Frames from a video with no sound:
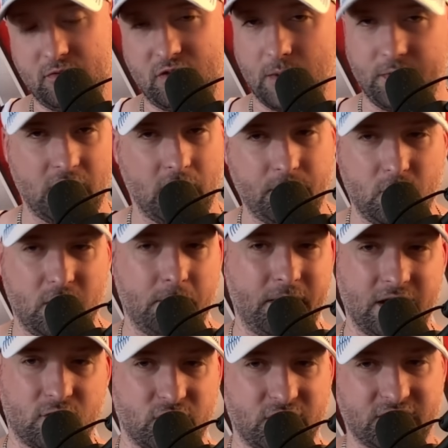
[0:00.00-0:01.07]
WWE
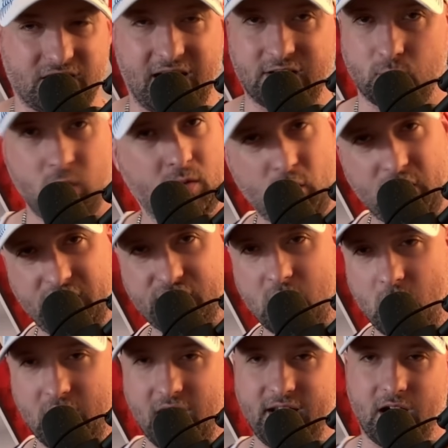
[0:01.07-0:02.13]
being criticized. What is
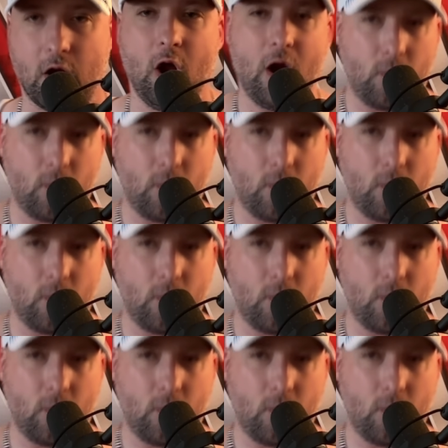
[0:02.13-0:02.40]
going on here?